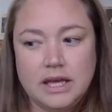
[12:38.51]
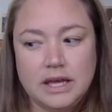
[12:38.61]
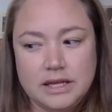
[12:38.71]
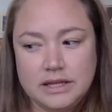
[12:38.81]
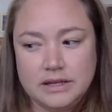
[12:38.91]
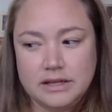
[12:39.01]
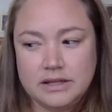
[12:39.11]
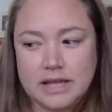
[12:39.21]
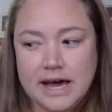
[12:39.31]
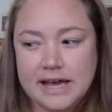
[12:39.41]
And
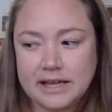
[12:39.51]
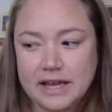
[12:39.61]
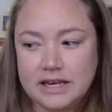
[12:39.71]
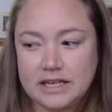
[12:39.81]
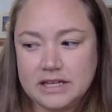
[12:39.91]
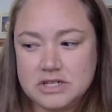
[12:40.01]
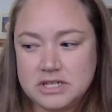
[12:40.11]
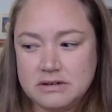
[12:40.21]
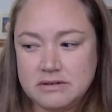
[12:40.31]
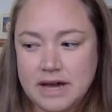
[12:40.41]
that kind of gets you